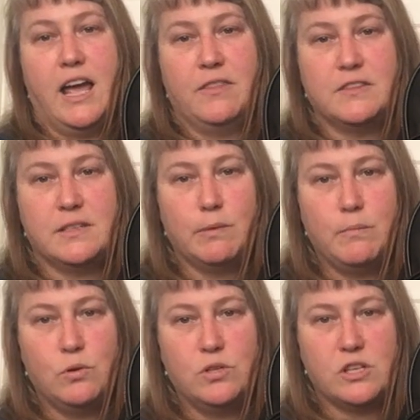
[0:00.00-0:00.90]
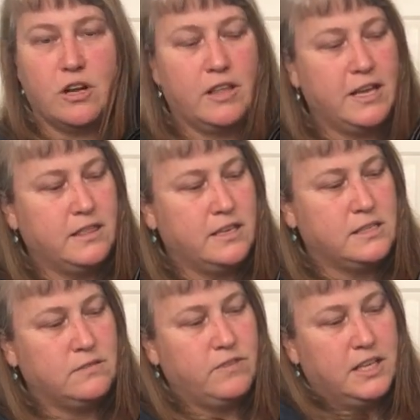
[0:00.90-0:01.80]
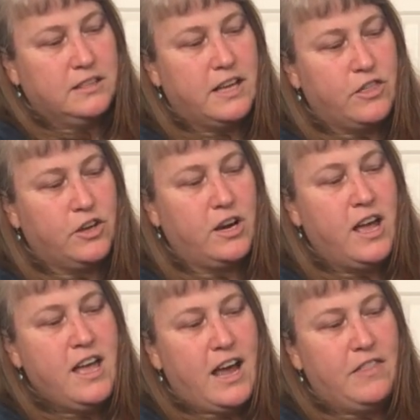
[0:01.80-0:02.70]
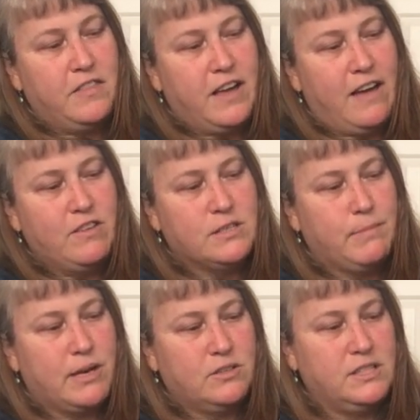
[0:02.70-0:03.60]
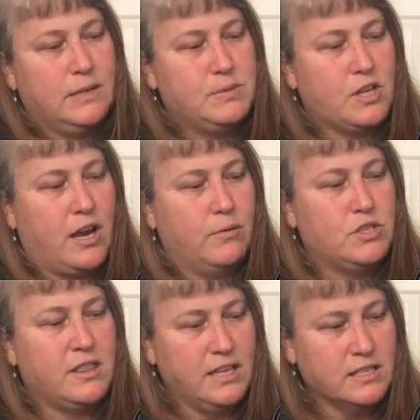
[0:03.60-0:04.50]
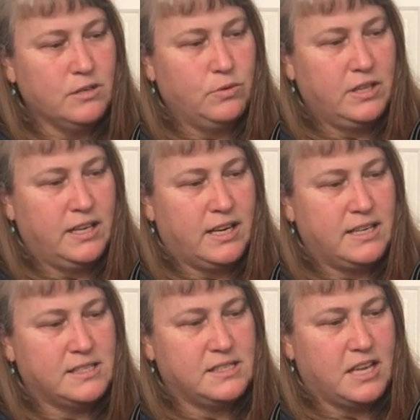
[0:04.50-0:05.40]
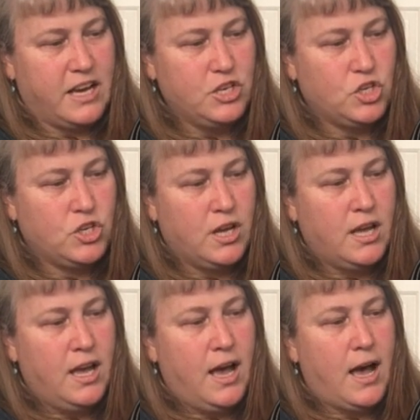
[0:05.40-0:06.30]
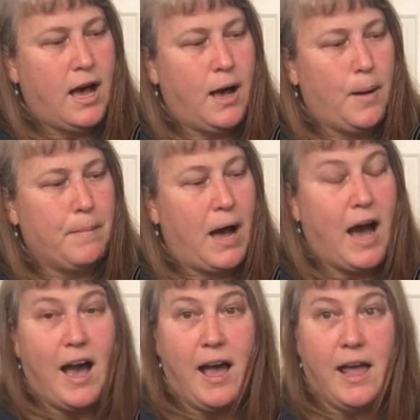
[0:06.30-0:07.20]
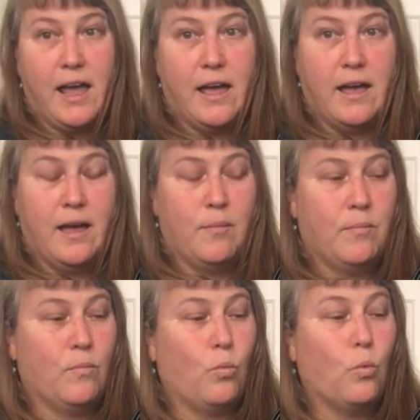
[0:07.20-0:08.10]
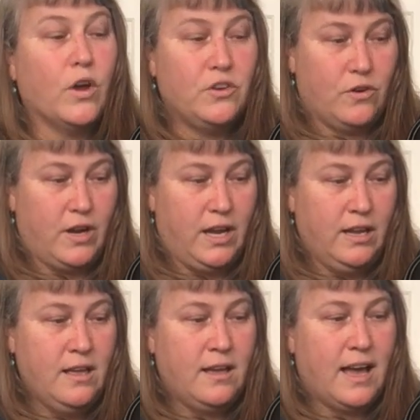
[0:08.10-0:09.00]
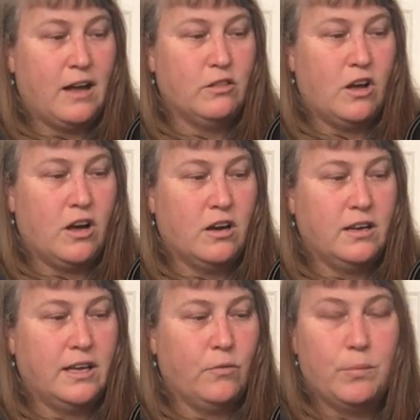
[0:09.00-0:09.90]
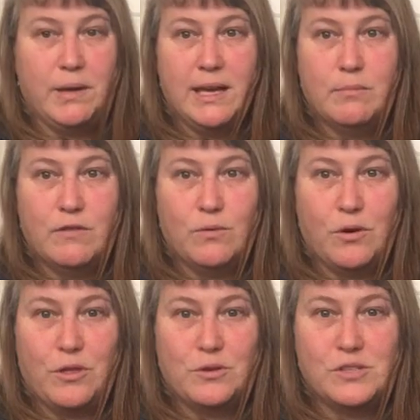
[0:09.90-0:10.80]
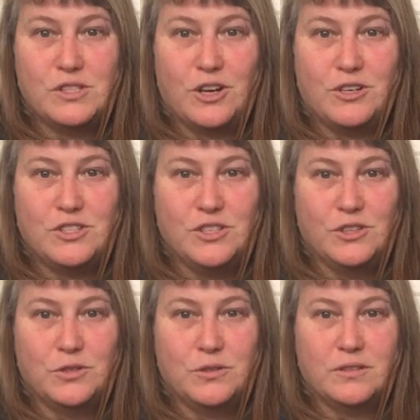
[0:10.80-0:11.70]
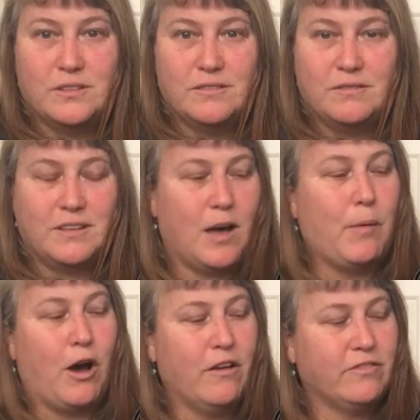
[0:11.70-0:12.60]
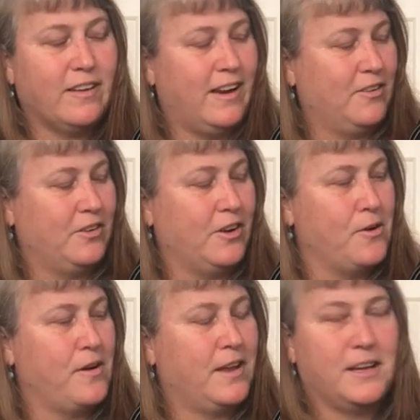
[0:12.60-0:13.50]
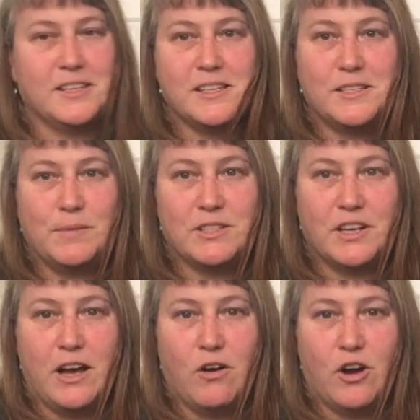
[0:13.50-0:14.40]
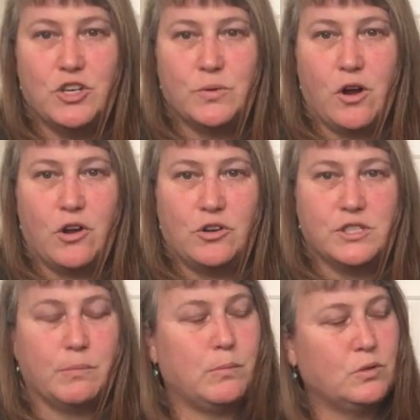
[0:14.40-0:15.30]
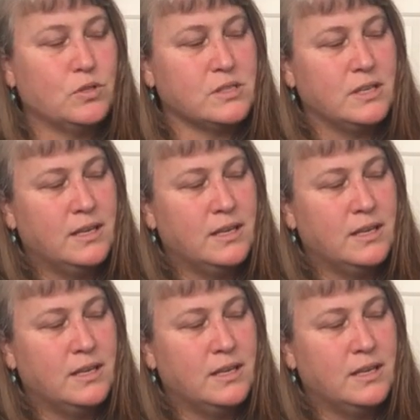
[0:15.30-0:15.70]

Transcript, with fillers: and the zipper pulls are like this vegan leather, and then they have these metal tips on it, which I think is a really nice touch. Um, I am wondering how long it will be before those start to come off. I don't know. I guess that depends on how hard you are on your zipper pulls,